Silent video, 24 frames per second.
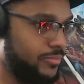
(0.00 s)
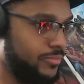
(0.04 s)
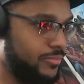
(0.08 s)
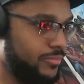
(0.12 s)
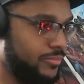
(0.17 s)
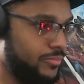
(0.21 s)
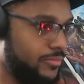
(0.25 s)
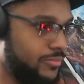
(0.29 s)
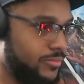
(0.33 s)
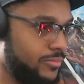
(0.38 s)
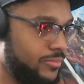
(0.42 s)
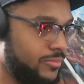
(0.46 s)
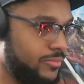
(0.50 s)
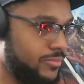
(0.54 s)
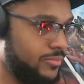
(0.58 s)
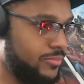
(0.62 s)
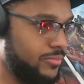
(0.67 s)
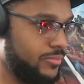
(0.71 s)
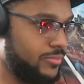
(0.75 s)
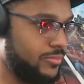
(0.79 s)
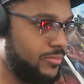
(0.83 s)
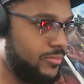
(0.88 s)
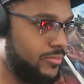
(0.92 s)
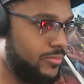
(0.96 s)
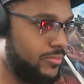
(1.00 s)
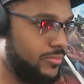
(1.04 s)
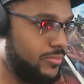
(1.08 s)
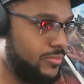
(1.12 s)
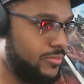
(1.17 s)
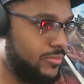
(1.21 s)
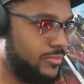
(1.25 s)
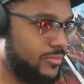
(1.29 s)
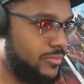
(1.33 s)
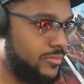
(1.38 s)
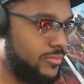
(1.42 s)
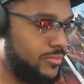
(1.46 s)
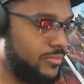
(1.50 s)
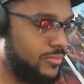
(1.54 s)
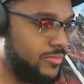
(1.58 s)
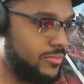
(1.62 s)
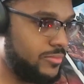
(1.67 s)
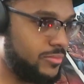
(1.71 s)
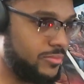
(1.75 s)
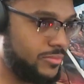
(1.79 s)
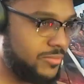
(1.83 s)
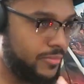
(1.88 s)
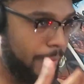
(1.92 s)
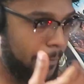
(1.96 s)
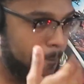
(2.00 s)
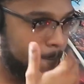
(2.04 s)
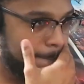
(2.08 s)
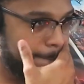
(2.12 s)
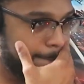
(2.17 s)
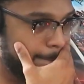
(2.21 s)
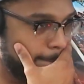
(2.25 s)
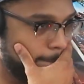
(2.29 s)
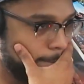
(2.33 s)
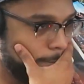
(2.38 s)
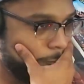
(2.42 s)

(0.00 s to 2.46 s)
[no speech]